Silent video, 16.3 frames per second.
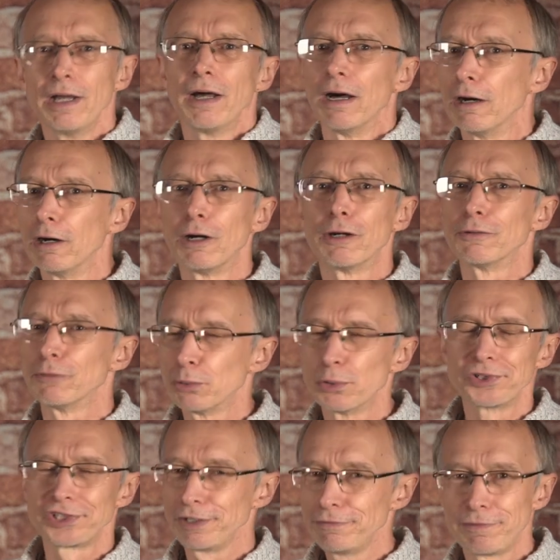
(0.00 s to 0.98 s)
oh,
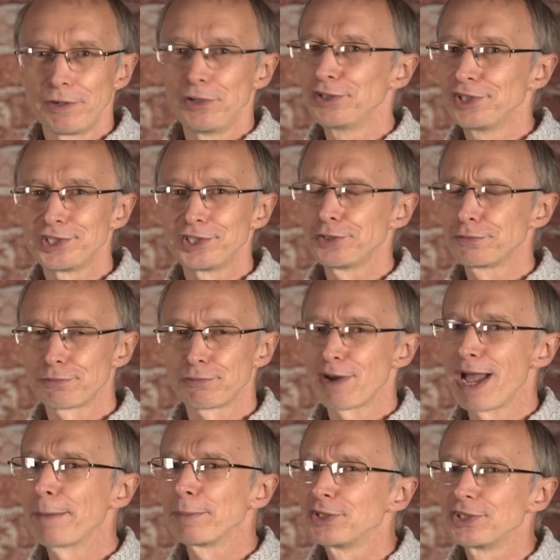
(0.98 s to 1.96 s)
autofocus is for
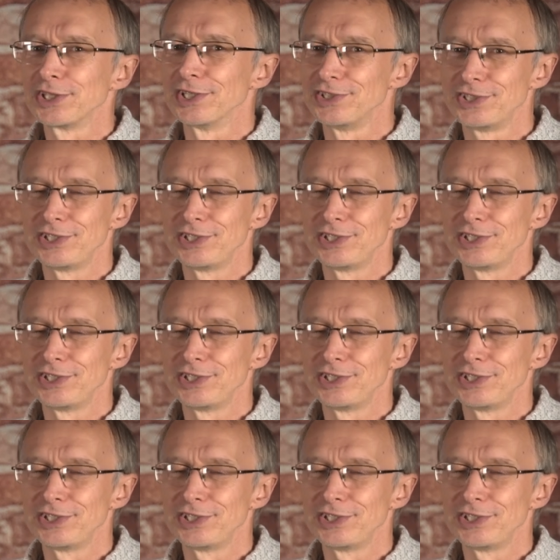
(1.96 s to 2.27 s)
amateurs.